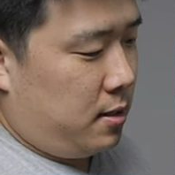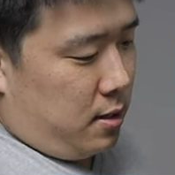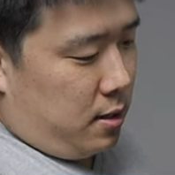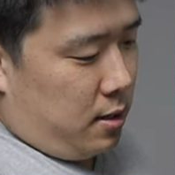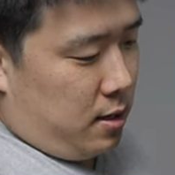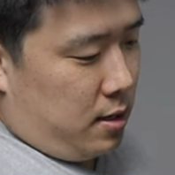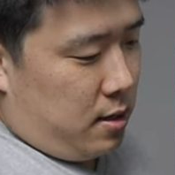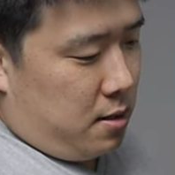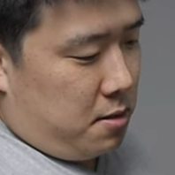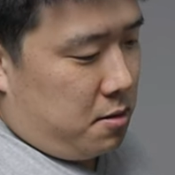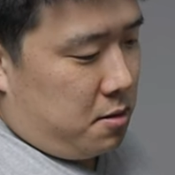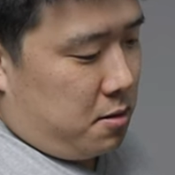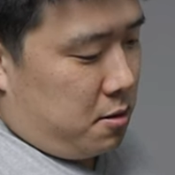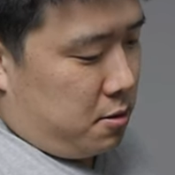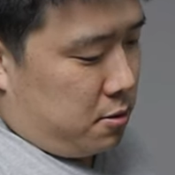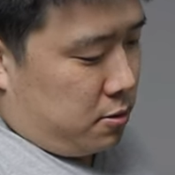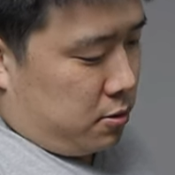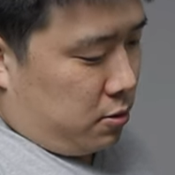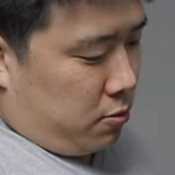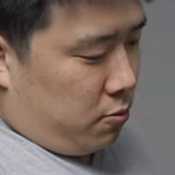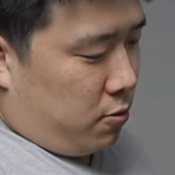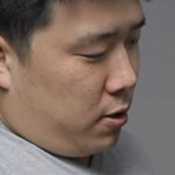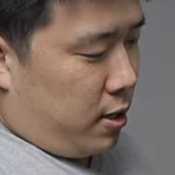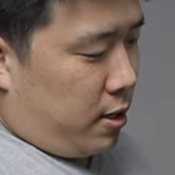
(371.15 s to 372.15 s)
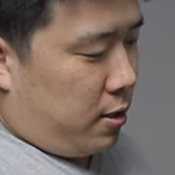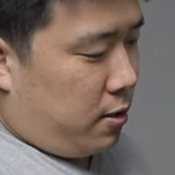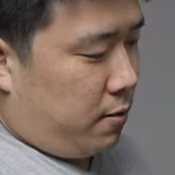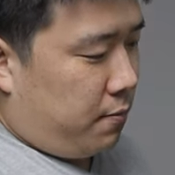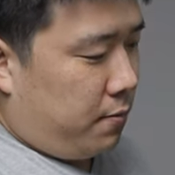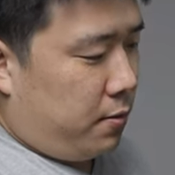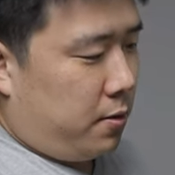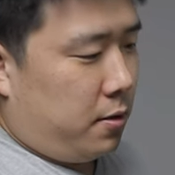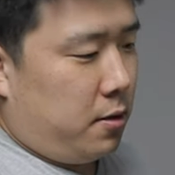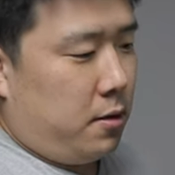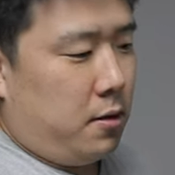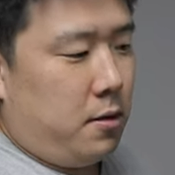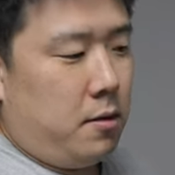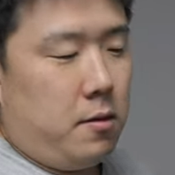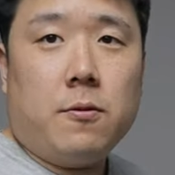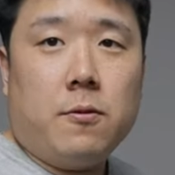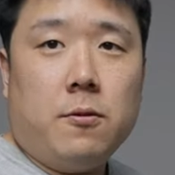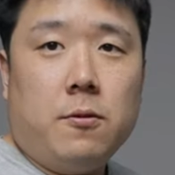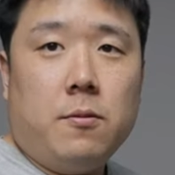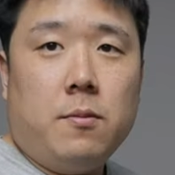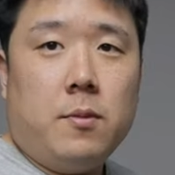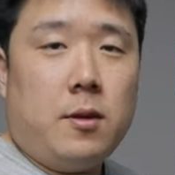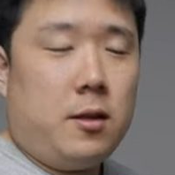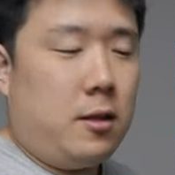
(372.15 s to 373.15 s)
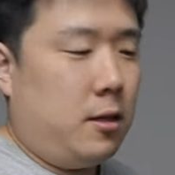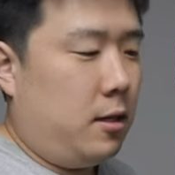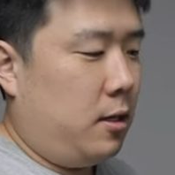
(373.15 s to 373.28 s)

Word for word: and there's quite of a room